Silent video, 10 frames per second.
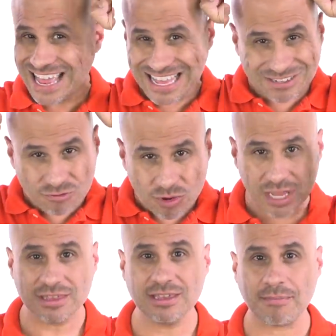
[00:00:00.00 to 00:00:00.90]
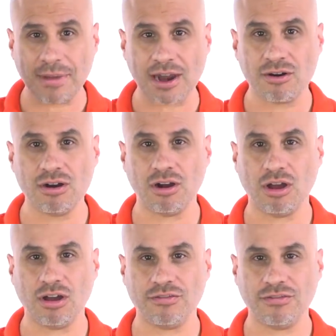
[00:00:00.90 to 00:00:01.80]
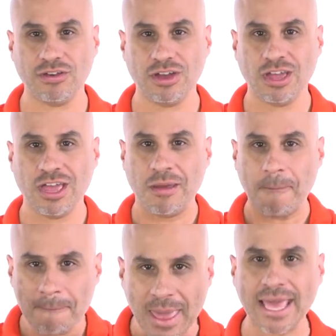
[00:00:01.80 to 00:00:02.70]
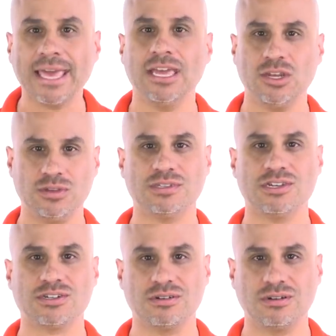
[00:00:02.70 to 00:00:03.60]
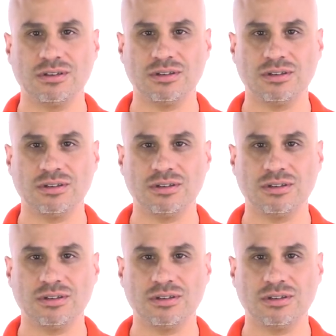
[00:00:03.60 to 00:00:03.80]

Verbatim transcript: it's really a matter of making a new decision.